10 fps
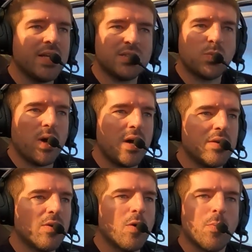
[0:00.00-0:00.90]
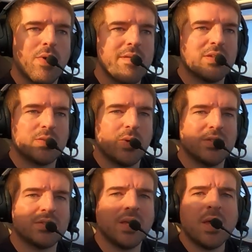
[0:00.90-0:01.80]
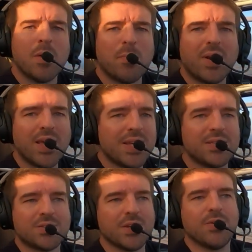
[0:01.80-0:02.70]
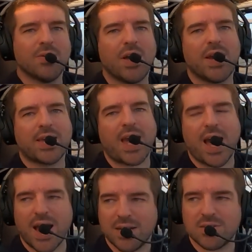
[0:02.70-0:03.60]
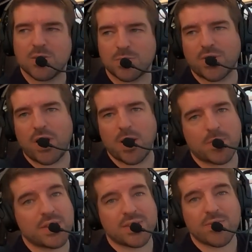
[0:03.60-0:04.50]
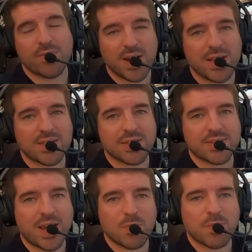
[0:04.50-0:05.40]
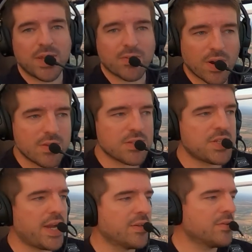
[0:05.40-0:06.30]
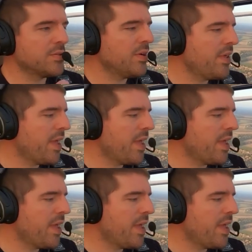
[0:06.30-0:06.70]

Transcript: this one or previous ones, please do like and subscribe because it really does help me grow the channel,